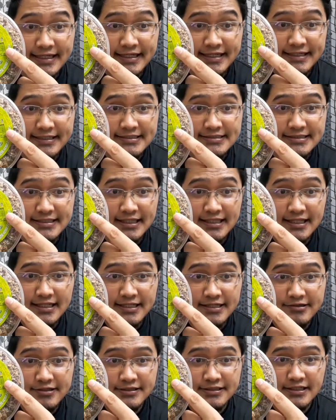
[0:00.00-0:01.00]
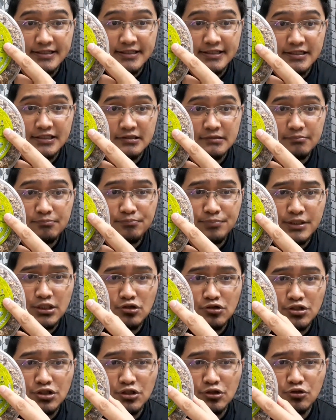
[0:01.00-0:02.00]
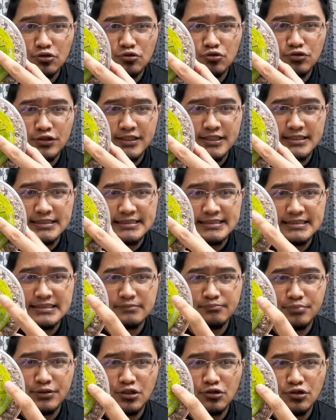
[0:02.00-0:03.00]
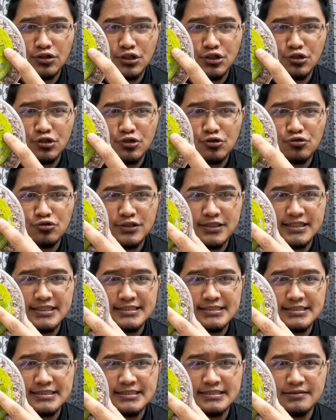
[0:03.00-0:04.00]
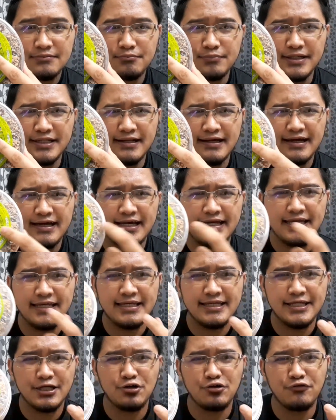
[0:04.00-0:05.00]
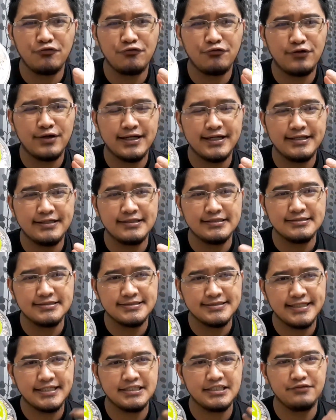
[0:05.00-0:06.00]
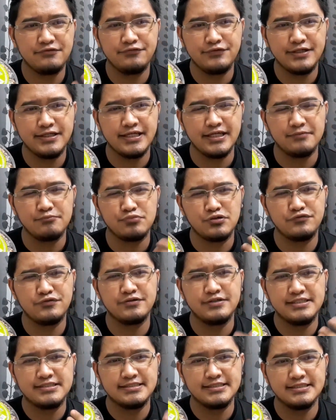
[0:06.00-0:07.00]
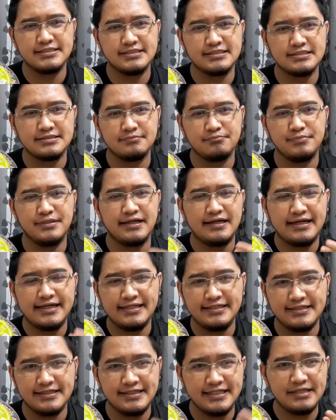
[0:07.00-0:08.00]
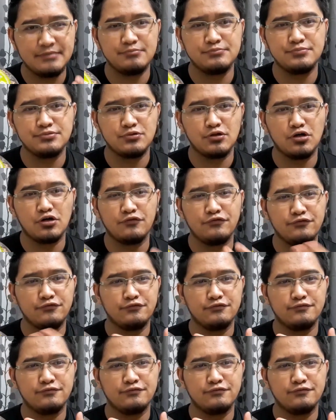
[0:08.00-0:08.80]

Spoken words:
It is clearly written here, Pinocchio cookies. Pinocchio cookies. But I cannot find the scientific and proven reasons behind the name of